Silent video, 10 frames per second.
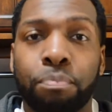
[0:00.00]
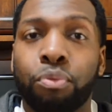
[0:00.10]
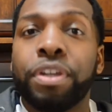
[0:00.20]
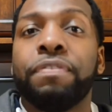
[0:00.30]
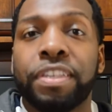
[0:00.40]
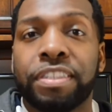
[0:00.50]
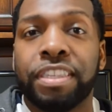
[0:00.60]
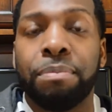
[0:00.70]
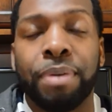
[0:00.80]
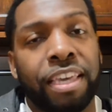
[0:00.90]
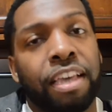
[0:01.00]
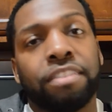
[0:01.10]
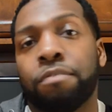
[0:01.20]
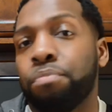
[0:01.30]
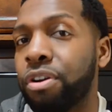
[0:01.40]
previously
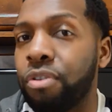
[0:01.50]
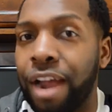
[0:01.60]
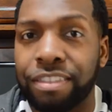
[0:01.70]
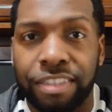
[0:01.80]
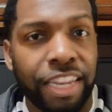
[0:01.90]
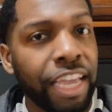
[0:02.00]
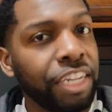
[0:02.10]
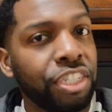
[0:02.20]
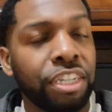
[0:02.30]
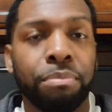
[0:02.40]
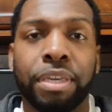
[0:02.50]
because of procrastination,